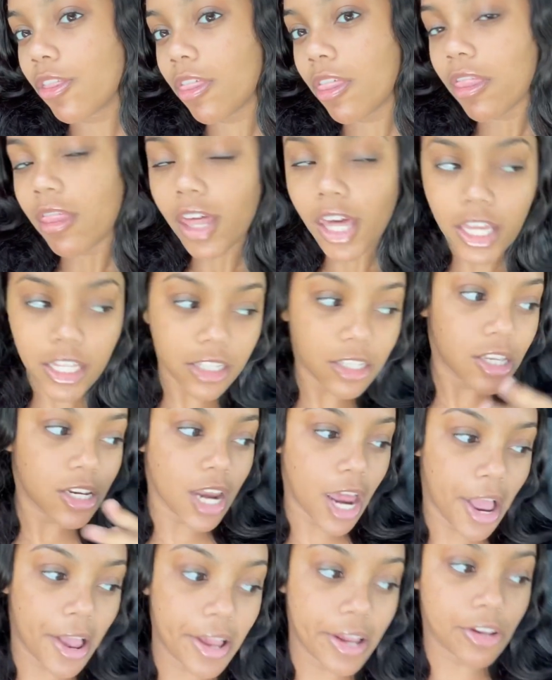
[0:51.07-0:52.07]
like
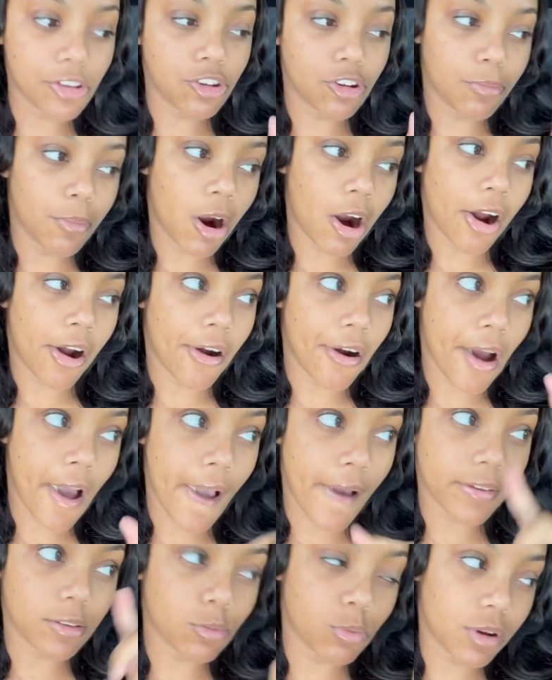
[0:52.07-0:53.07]
today and tomorrow
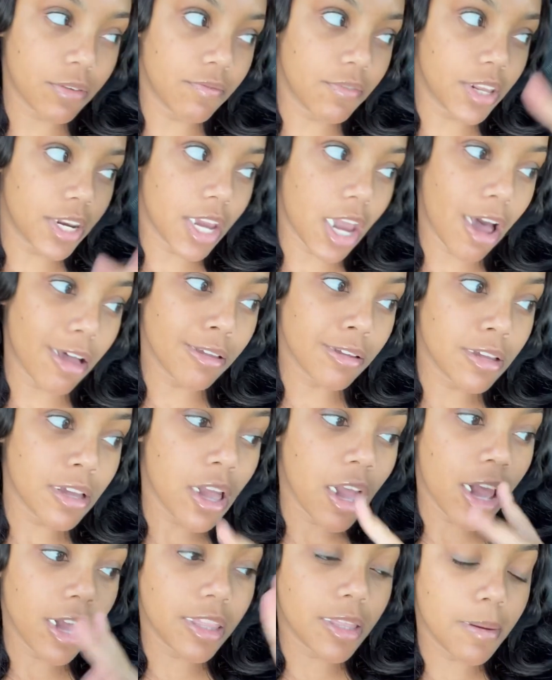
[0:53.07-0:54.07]
as one video.
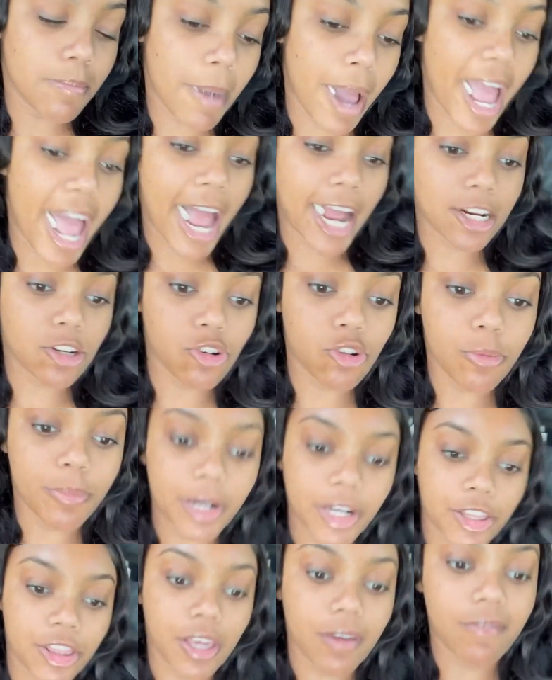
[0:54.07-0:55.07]
And then my actual
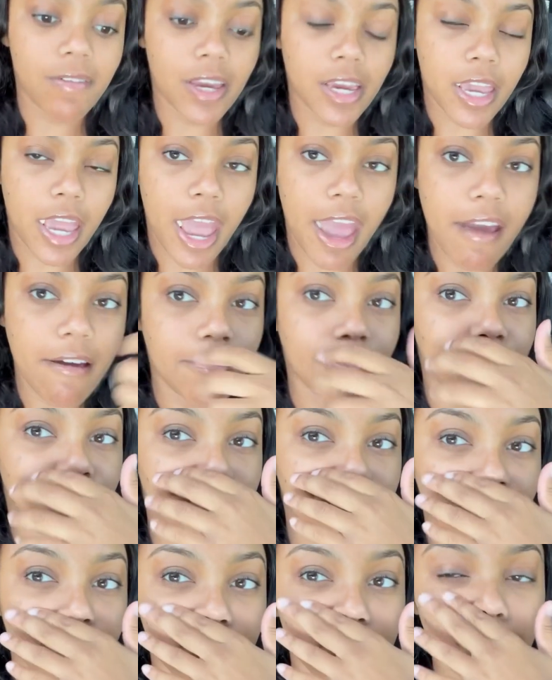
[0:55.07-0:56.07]
birthday vacay,
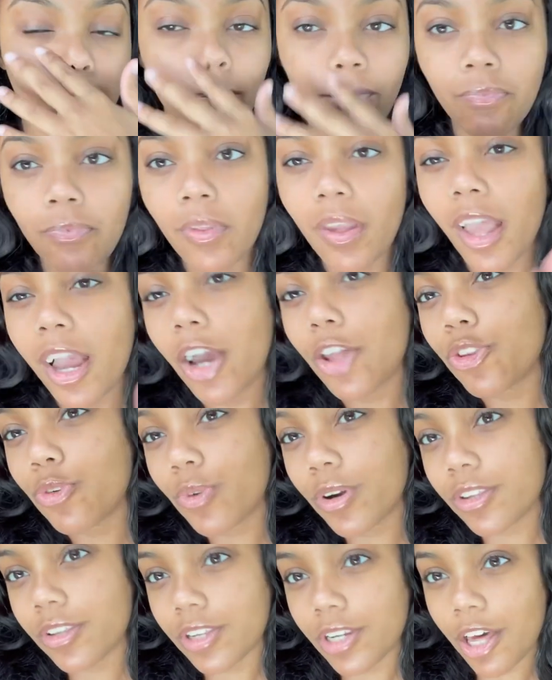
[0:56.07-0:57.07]
I'll do
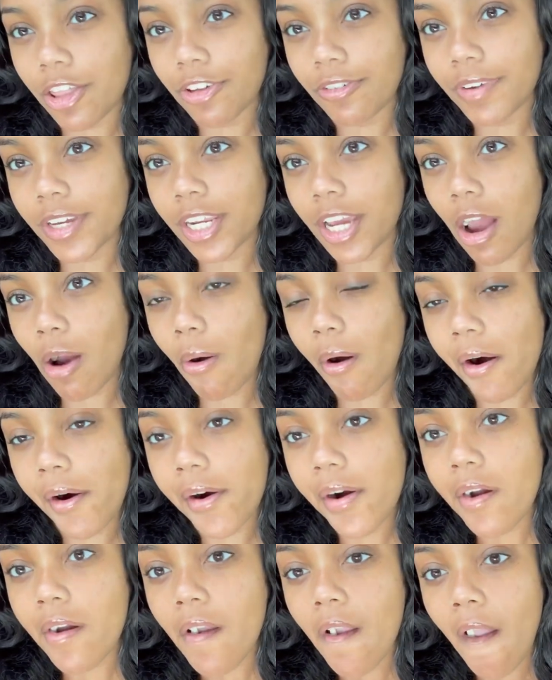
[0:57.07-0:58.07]
as another video
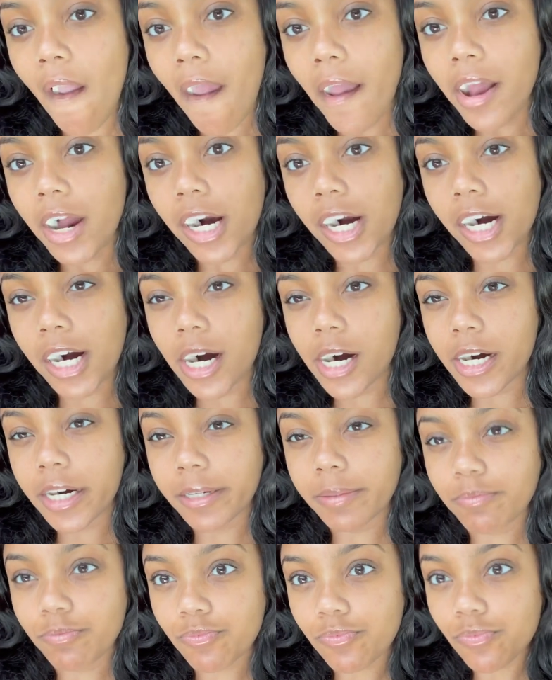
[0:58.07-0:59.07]

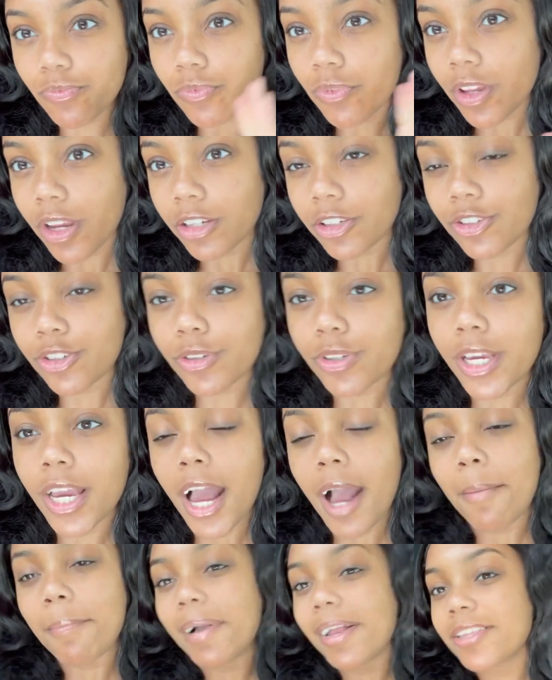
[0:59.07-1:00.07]
um so yeah
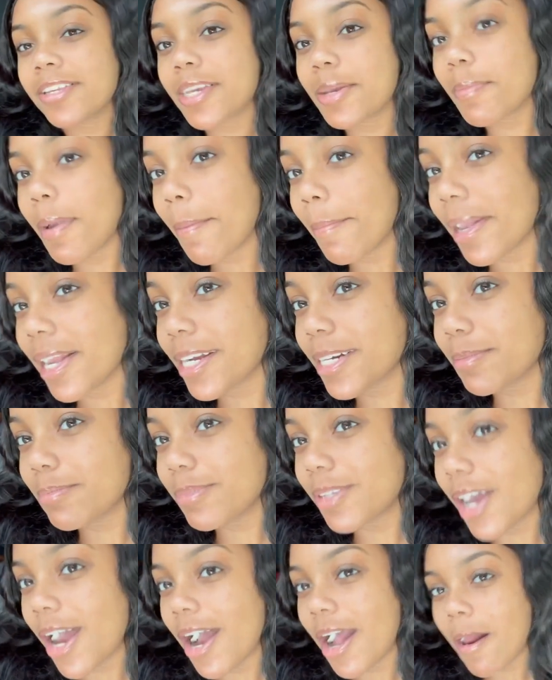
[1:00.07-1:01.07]
i'm about to get my makeup
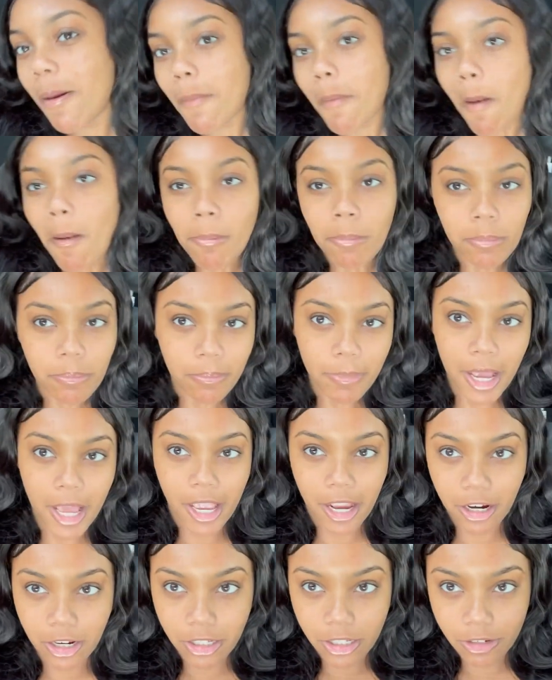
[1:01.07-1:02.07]
done my
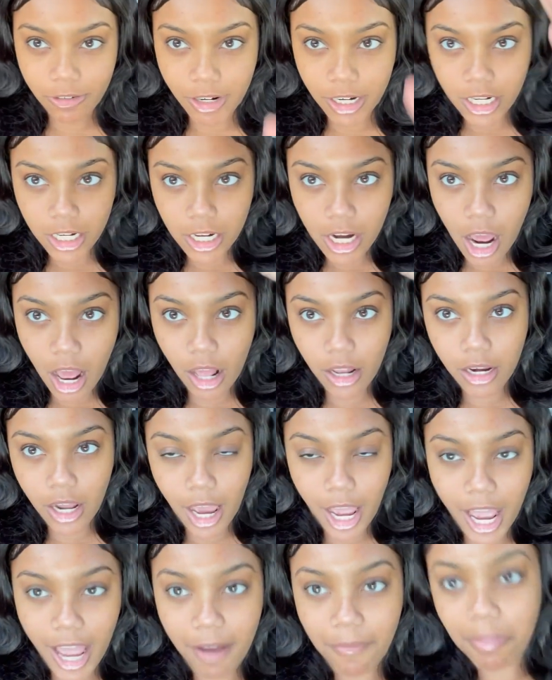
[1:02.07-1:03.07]
hair is already done
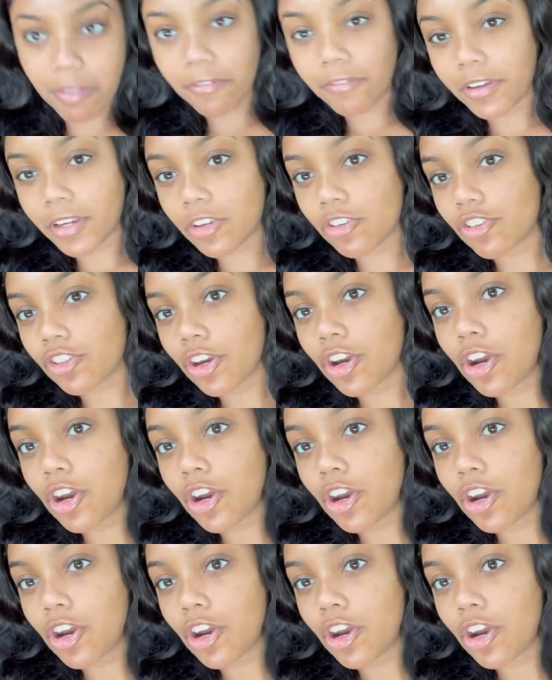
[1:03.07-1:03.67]
i have to fix the